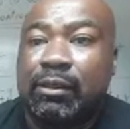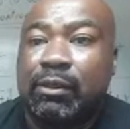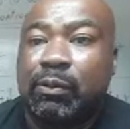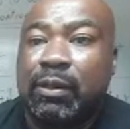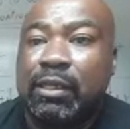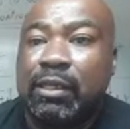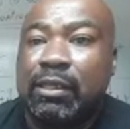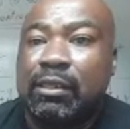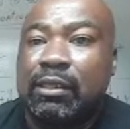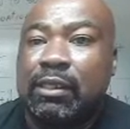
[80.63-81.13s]
the
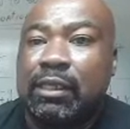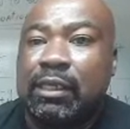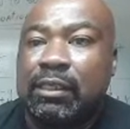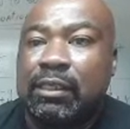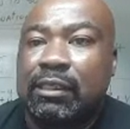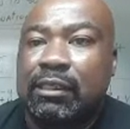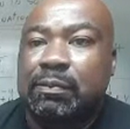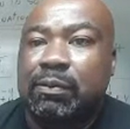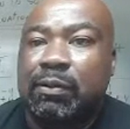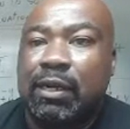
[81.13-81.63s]
way you look
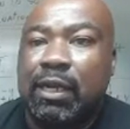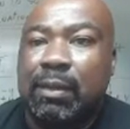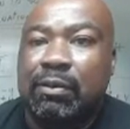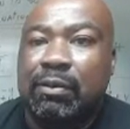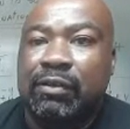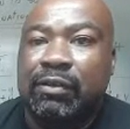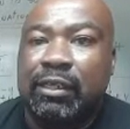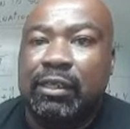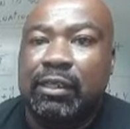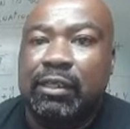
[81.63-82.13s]
at this
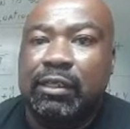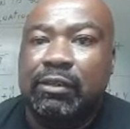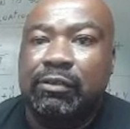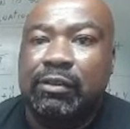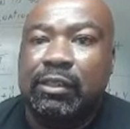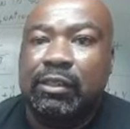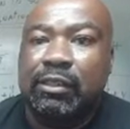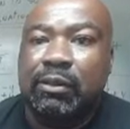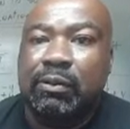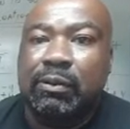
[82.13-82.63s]
problem right here
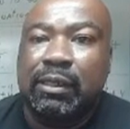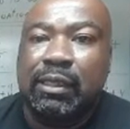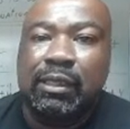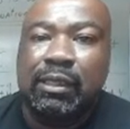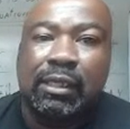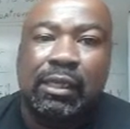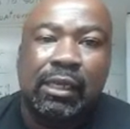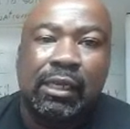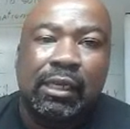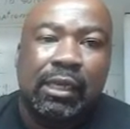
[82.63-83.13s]
really quick,
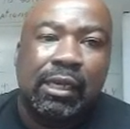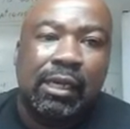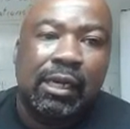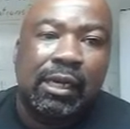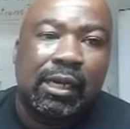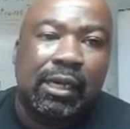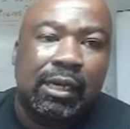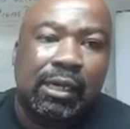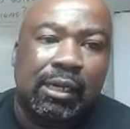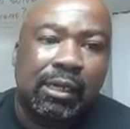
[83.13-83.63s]

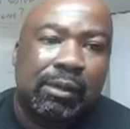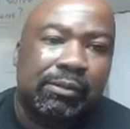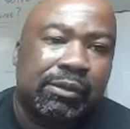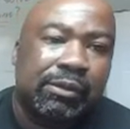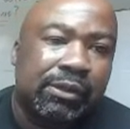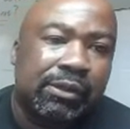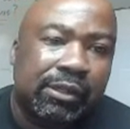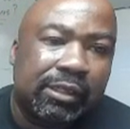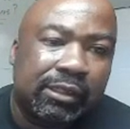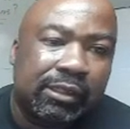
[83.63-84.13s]

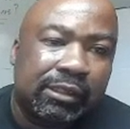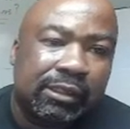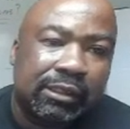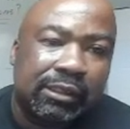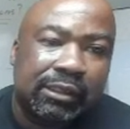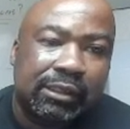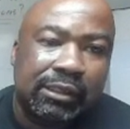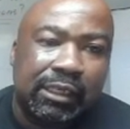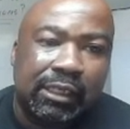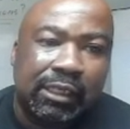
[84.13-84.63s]
you could
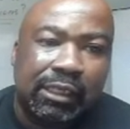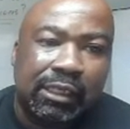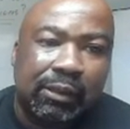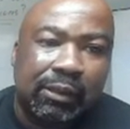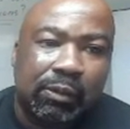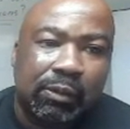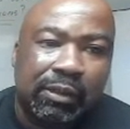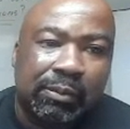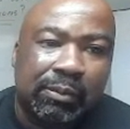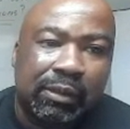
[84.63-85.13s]
just say,
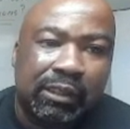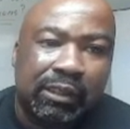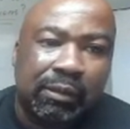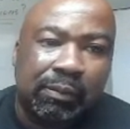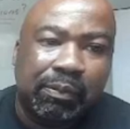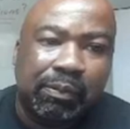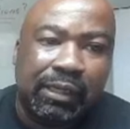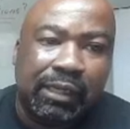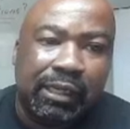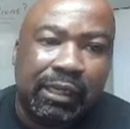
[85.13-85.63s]
we
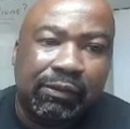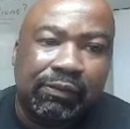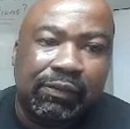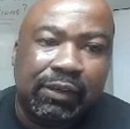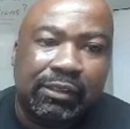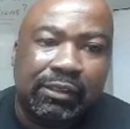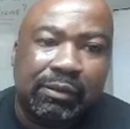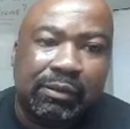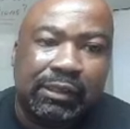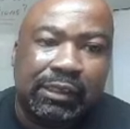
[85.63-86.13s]
multiply
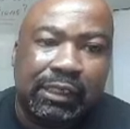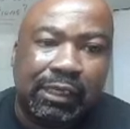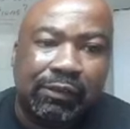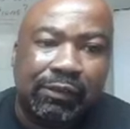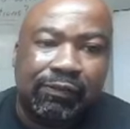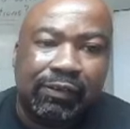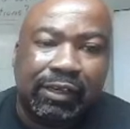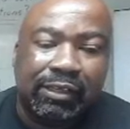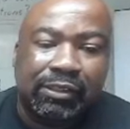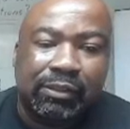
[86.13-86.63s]
5 squared
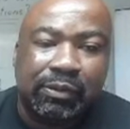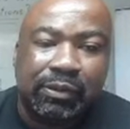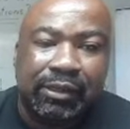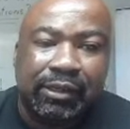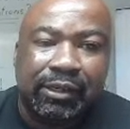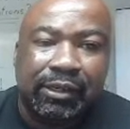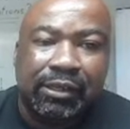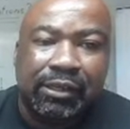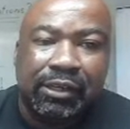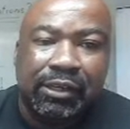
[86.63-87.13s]
times 5
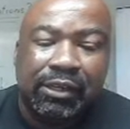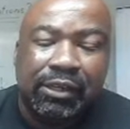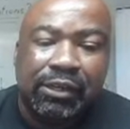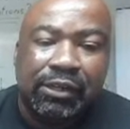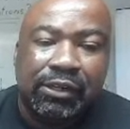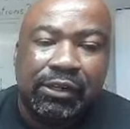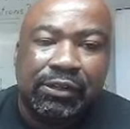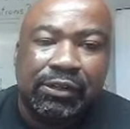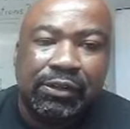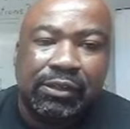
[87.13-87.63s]
squared.
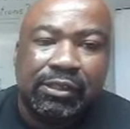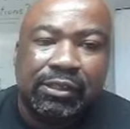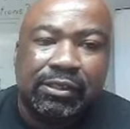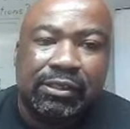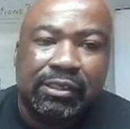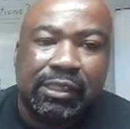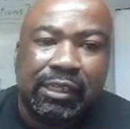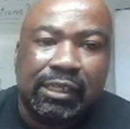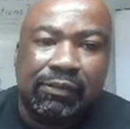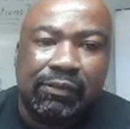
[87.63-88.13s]
You could
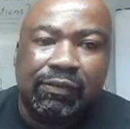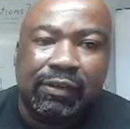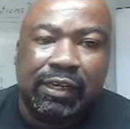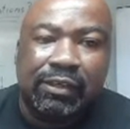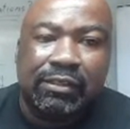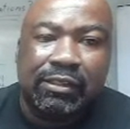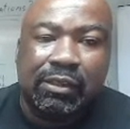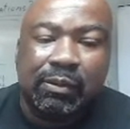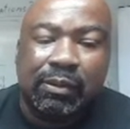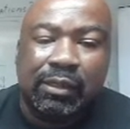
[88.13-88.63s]
say
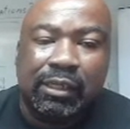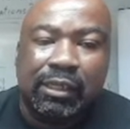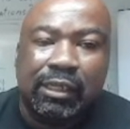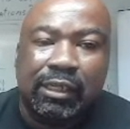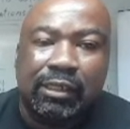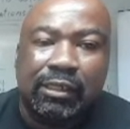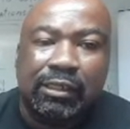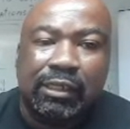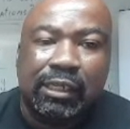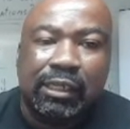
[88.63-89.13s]
5
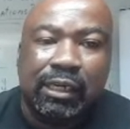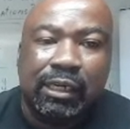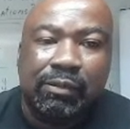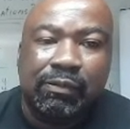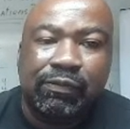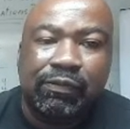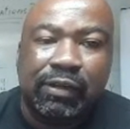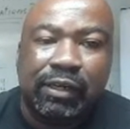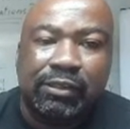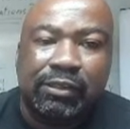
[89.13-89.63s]
squared
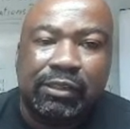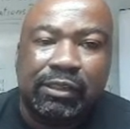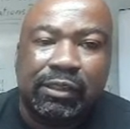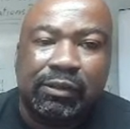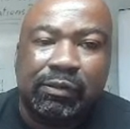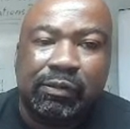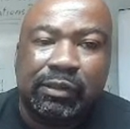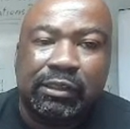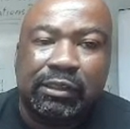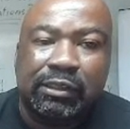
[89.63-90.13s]
times 5
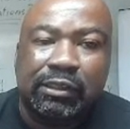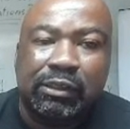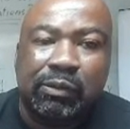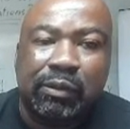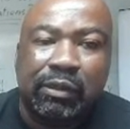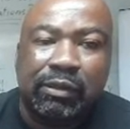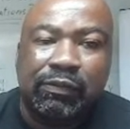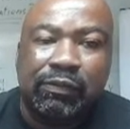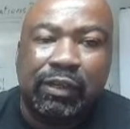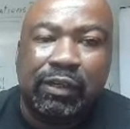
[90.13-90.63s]
squared, which is
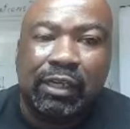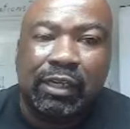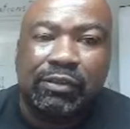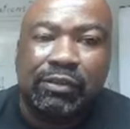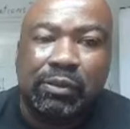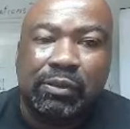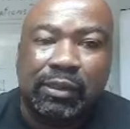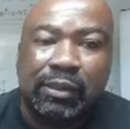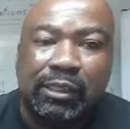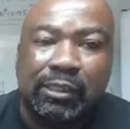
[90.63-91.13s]
25
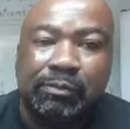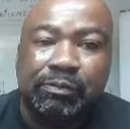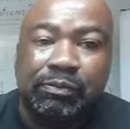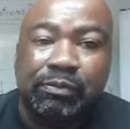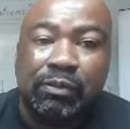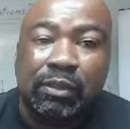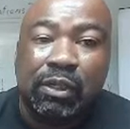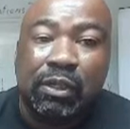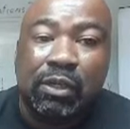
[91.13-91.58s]
squared.